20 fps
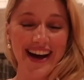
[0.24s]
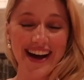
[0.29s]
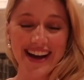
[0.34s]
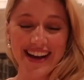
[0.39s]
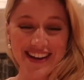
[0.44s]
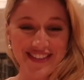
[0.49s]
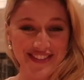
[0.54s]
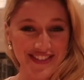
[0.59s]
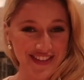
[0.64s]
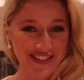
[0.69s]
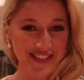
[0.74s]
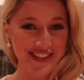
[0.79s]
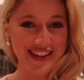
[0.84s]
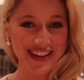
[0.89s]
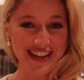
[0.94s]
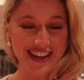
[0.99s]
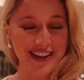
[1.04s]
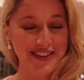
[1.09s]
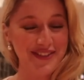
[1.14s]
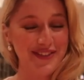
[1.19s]
Hi
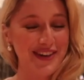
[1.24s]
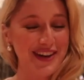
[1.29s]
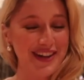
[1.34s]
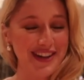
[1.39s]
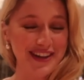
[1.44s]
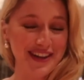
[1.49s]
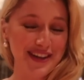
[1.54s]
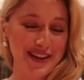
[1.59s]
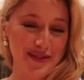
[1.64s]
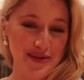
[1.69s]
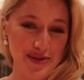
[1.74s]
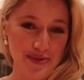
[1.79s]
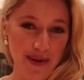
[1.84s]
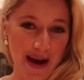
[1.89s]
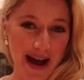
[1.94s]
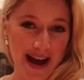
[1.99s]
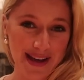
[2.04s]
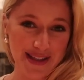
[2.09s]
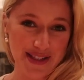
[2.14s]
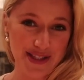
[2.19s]
everybody, welcome
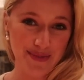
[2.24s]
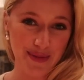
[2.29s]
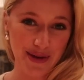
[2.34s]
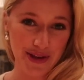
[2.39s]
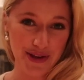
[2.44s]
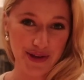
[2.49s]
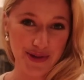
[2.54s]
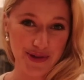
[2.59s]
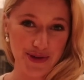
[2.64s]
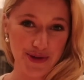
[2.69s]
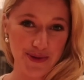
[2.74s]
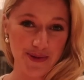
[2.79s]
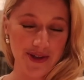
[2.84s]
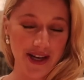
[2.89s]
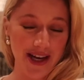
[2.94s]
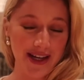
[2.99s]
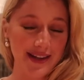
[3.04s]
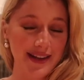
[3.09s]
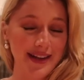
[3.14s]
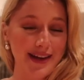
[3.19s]
back to my YouTube
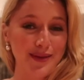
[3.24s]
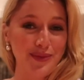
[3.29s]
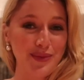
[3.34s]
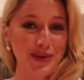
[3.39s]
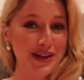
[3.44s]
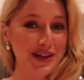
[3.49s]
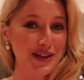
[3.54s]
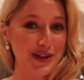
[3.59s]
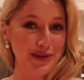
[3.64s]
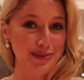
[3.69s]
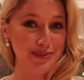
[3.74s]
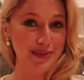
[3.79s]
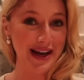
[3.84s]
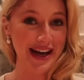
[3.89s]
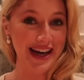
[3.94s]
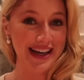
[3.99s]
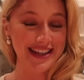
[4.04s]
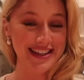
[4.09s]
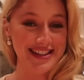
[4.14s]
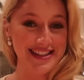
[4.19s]
channel and welcome
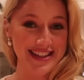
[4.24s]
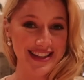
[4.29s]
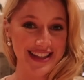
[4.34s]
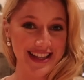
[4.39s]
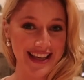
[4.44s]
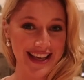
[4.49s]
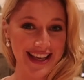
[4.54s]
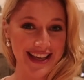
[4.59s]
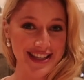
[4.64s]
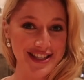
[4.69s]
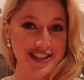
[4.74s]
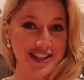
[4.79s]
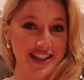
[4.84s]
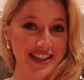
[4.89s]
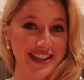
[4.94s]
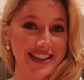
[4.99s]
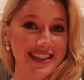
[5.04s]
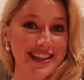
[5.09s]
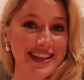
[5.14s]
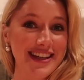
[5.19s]
back to the
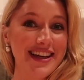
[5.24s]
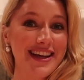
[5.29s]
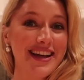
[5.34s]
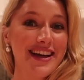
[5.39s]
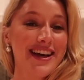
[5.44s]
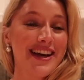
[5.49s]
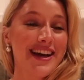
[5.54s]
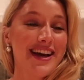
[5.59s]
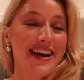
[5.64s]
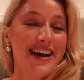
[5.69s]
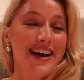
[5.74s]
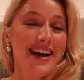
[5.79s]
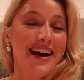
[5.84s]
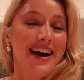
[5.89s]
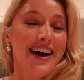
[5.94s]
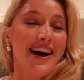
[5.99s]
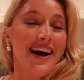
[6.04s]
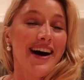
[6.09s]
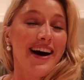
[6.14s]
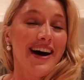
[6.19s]
kitchen.
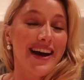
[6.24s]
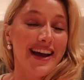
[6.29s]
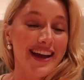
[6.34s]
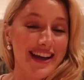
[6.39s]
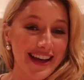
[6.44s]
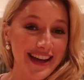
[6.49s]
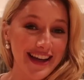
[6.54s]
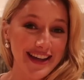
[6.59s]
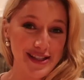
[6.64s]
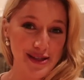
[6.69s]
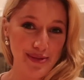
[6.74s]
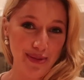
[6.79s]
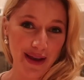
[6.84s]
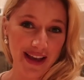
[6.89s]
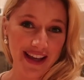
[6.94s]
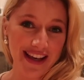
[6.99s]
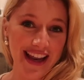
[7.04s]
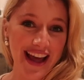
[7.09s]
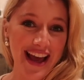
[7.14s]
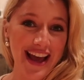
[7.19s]
It has
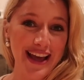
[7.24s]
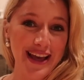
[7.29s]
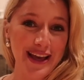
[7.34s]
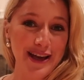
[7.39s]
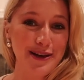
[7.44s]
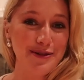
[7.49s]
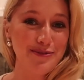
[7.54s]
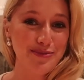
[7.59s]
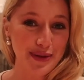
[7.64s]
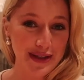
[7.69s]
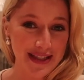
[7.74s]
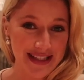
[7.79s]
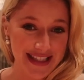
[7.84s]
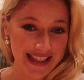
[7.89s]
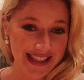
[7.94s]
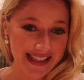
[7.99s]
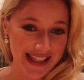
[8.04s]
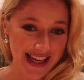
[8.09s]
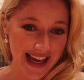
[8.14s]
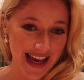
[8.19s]
been a
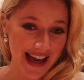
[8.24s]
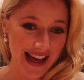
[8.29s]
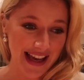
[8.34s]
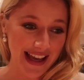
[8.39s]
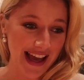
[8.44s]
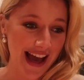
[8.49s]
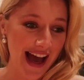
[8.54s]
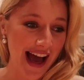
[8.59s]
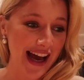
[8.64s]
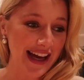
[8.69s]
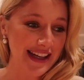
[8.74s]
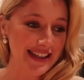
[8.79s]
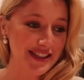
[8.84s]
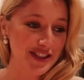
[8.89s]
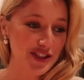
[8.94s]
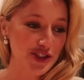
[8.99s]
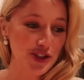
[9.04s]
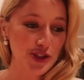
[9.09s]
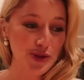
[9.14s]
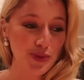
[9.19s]
busy day
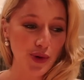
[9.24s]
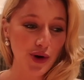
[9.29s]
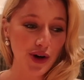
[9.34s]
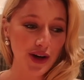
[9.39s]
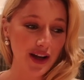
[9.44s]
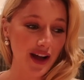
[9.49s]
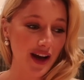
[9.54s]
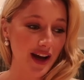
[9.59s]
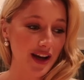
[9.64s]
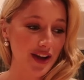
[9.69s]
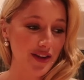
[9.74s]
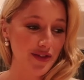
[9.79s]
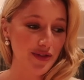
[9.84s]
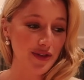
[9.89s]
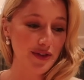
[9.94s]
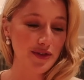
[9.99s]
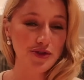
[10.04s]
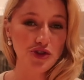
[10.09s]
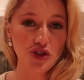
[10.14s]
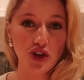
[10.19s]
and do you know what? I've
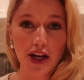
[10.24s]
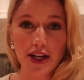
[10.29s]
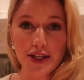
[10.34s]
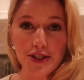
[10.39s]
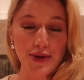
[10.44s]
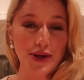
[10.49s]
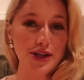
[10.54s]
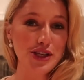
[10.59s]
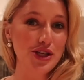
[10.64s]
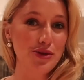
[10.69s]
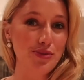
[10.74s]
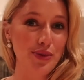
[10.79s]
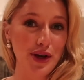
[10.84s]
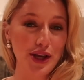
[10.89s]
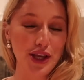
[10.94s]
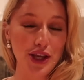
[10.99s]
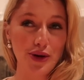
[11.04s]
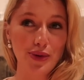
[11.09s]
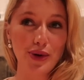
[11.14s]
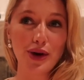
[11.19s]
tried to actually
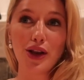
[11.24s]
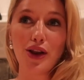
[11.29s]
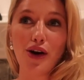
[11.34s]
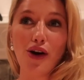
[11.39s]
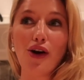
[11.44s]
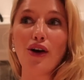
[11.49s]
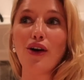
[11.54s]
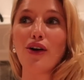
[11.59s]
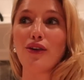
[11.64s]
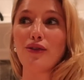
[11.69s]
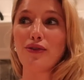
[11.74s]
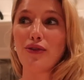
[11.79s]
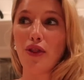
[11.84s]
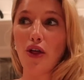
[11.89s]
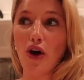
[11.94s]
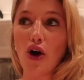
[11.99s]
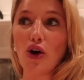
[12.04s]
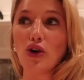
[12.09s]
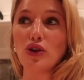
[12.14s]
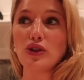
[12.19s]
bring you along for
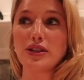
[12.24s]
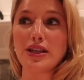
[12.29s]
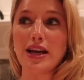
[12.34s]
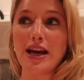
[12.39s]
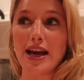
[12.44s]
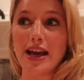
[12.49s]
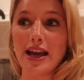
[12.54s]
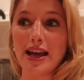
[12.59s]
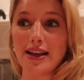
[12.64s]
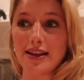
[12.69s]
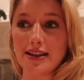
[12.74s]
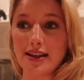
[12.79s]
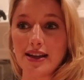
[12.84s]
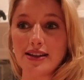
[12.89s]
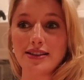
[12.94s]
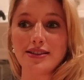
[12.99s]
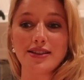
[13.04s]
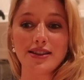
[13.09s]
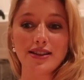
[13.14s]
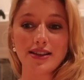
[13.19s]
the whole day in
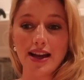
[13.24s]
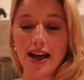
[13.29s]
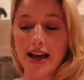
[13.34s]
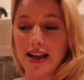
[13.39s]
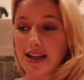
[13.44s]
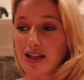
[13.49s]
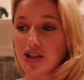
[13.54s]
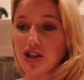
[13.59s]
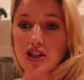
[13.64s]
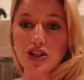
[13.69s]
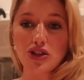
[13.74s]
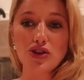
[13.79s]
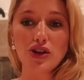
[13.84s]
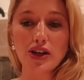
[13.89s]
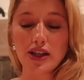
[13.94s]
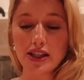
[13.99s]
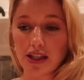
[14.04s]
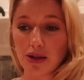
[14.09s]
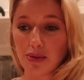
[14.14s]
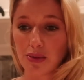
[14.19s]
London and it just
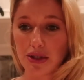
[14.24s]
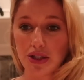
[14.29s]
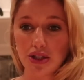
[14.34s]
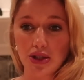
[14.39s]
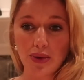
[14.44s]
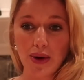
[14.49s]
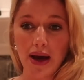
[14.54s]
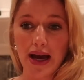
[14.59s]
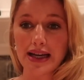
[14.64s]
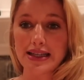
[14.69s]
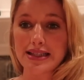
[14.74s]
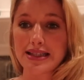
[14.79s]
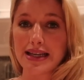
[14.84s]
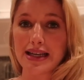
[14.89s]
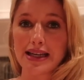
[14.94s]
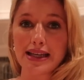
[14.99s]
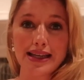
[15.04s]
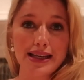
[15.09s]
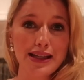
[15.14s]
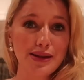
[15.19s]
got a little bit too
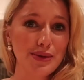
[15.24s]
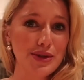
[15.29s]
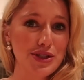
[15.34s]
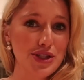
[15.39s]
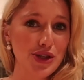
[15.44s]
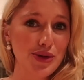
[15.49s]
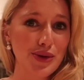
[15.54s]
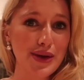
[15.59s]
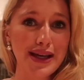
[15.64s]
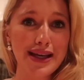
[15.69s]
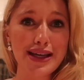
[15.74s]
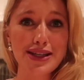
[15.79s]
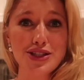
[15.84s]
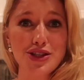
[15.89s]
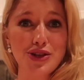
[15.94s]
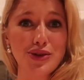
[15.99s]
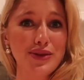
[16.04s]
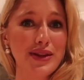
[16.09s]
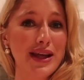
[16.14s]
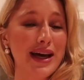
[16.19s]
hectic, a little bit too here,
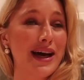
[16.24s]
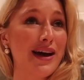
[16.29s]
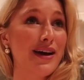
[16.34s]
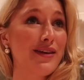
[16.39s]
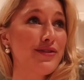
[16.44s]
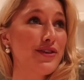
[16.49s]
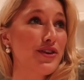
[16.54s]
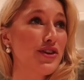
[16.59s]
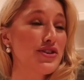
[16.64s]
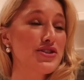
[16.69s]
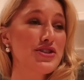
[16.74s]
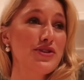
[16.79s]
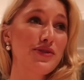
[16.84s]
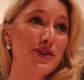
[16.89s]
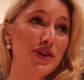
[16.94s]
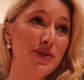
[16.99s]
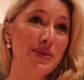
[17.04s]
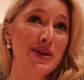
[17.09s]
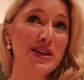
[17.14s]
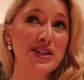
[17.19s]
too there, forgot to
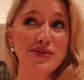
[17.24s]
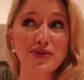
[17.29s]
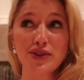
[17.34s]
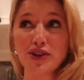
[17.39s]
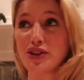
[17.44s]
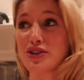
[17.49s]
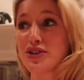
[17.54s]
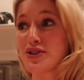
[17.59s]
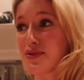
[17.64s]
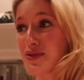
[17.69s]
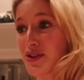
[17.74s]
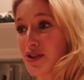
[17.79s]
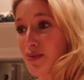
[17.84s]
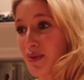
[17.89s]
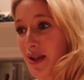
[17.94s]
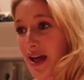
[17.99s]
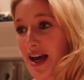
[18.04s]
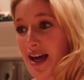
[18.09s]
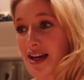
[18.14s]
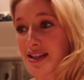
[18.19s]
film this, forgot to film
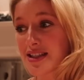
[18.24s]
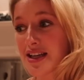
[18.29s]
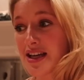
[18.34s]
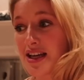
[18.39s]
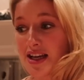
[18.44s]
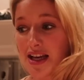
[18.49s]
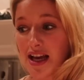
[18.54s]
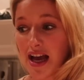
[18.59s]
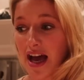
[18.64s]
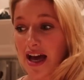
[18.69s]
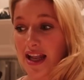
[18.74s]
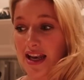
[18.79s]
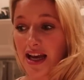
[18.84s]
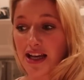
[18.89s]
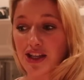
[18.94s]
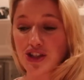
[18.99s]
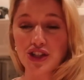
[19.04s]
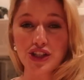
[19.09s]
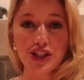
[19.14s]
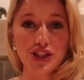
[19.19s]
that, and
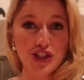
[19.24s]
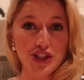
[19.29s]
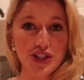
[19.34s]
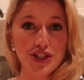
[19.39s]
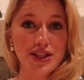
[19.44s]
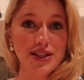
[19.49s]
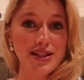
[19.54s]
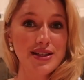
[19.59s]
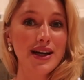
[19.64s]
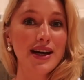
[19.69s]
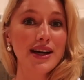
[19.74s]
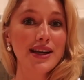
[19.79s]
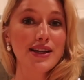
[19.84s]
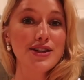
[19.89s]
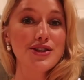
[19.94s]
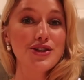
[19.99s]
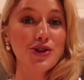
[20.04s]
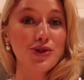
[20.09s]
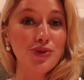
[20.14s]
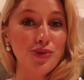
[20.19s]
actually just
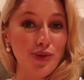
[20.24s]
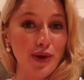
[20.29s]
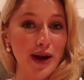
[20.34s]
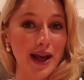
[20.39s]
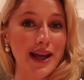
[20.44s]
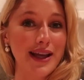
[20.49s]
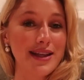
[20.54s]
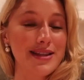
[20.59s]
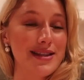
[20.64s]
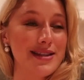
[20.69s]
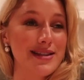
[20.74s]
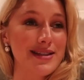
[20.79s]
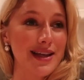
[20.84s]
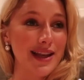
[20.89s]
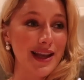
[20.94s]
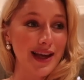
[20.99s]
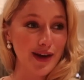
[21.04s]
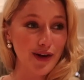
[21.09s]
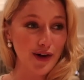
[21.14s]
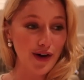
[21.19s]
decided to wait
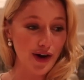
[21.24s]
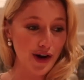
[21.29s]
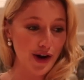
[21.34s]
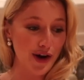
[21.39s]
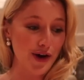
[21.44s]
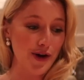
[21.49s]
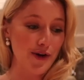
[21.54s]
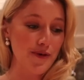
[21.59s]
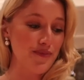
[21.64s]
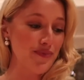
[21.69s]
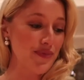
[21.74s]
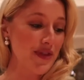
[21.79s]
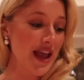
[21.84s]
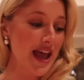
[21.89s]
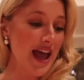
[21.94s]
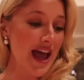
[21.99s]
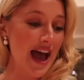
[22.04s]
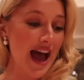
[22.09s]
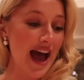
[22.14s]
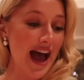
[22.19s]
until I got home
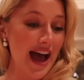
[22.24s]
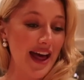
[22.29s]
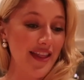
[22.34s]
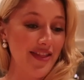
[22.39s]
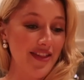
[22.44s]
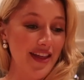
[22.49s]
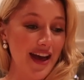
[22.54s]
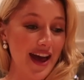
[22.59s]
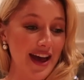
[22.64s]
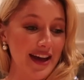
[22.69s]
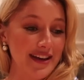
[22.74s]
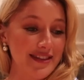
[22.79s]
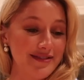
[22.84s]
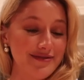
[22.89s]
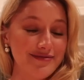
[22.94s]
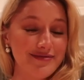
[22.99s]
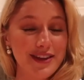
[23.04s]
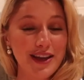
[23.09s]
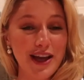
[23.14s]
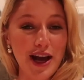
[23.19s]
and
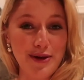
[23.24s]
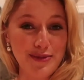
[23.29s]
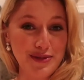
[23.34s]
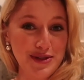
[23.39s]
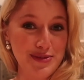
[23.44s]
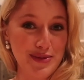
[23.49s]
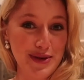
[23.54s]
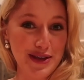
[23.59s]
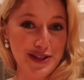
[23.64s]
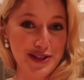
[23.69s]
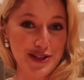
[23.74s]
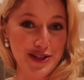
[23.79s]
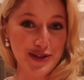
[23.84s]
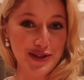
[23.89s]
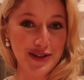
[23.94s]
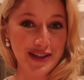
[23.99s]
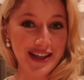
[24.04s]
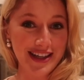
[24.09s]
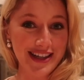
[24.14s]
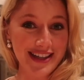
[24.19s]
then come and speak to you
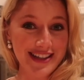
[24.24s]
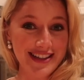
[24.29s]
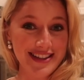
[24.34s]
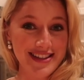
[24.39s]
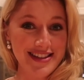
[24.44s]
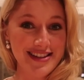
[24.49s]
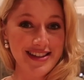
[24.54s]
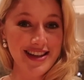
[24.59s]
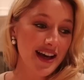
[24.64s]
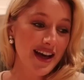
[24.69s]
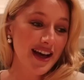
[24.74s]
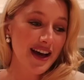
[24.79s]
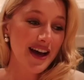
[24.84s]
guys.